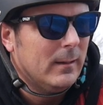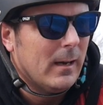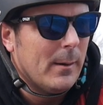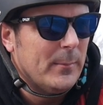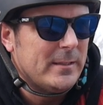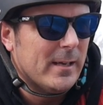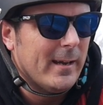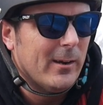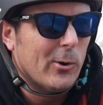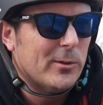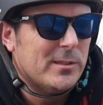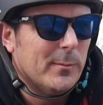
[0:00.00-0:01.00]
I'm a
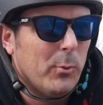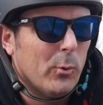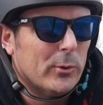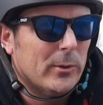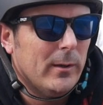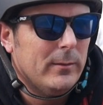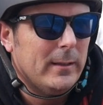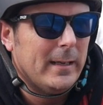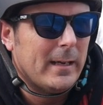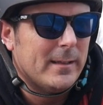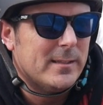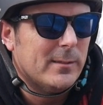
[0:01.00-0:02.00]
diehard supporter of it
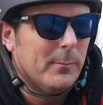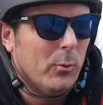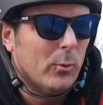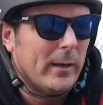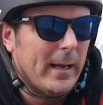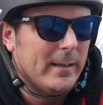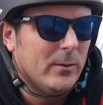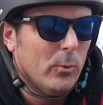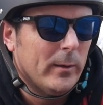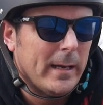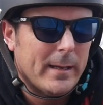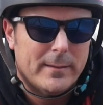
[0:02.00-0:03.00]
and I support
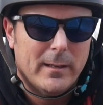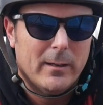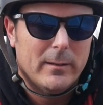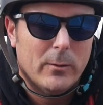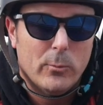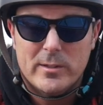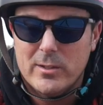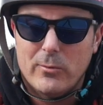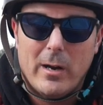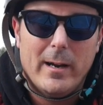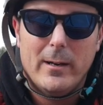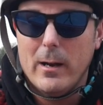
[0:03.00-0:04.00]
anyone out there that wants to
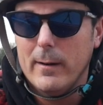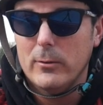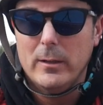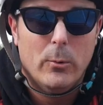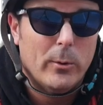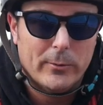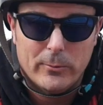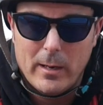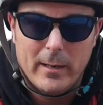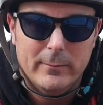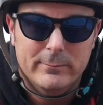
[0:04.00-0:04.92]
ride however they want to ride